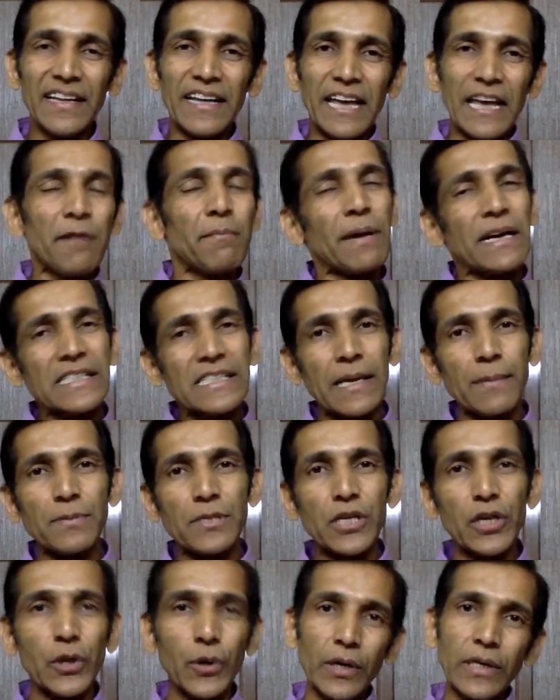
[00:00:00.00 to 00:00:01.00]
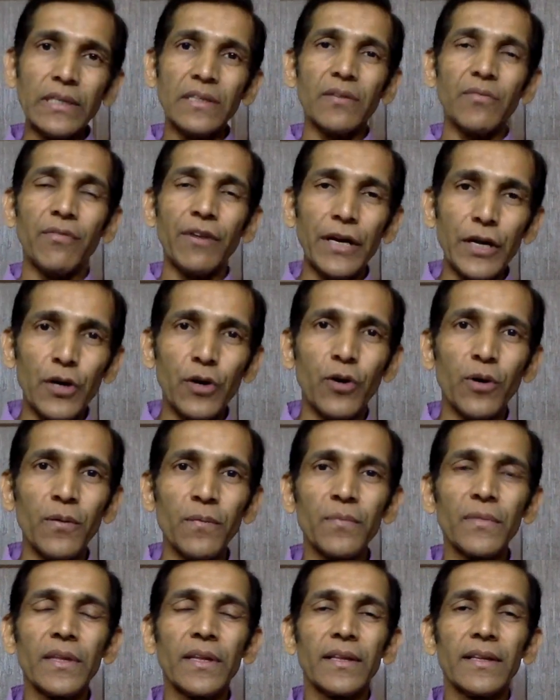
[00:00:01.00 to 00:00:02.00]
In my subsequent video,
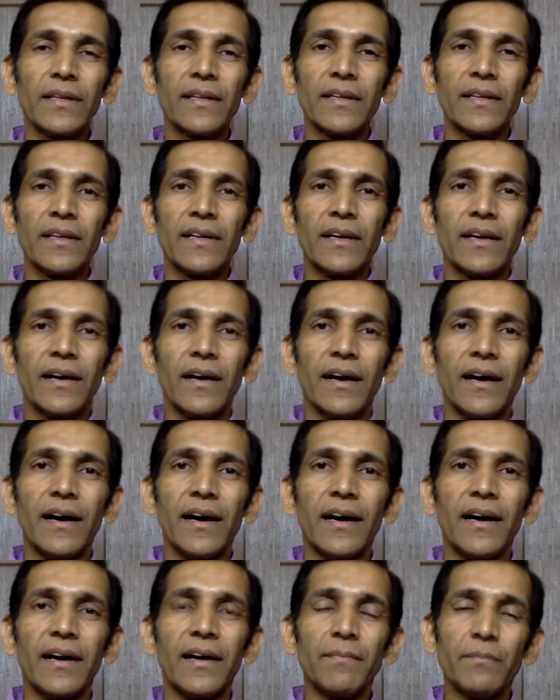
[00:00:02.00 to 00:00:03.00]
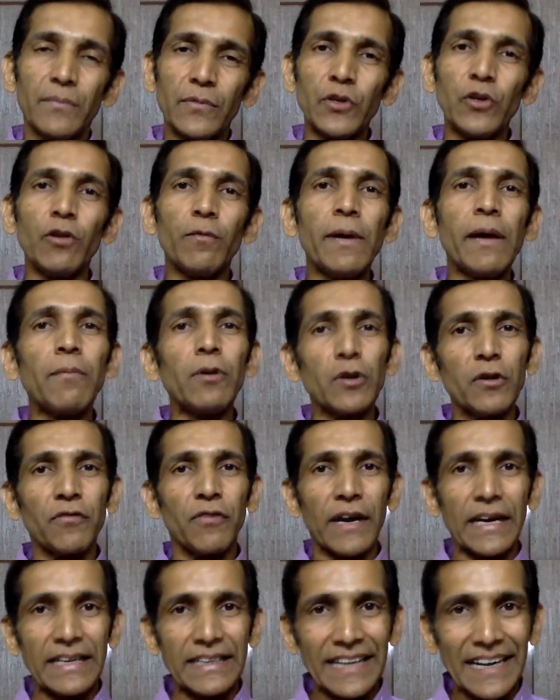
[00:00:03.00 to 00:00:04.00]
you will be able to
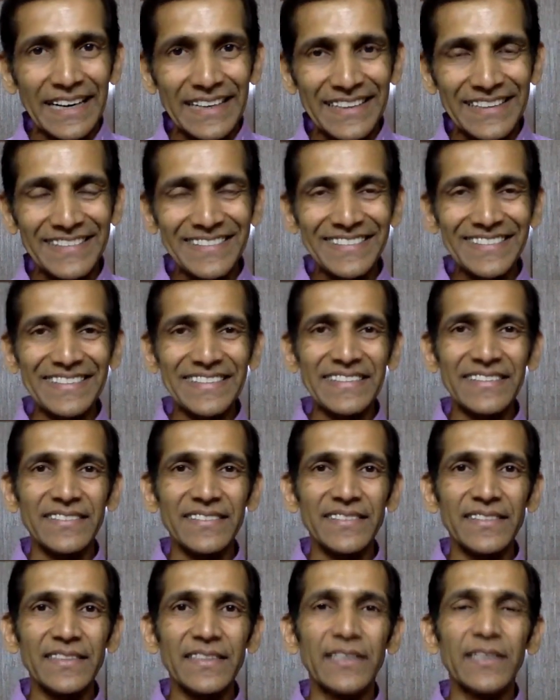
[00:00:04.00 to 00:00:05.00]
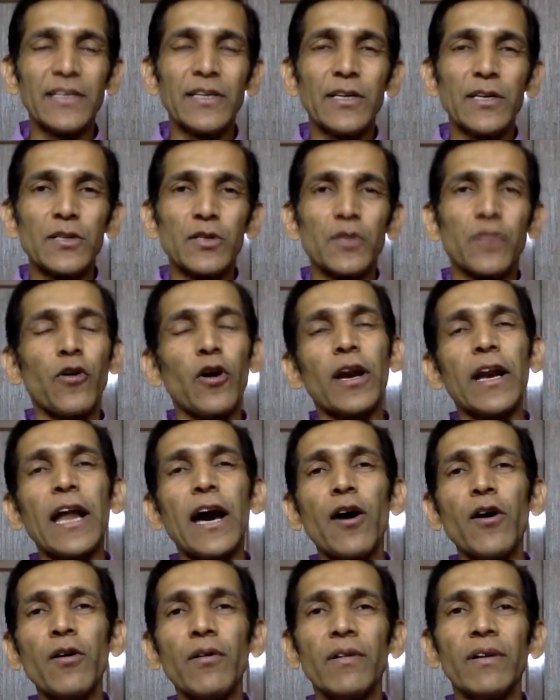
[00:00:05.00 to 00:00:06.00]
find that. So for
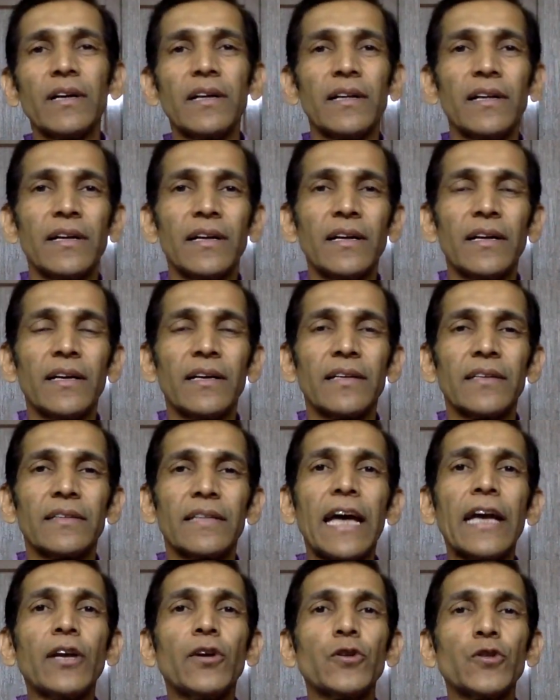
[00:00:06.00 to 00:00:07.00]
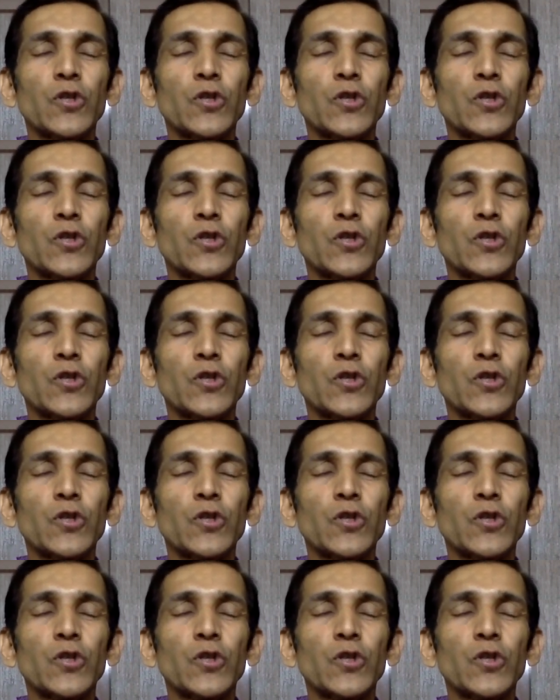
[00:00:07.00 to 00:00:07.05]
now, thank you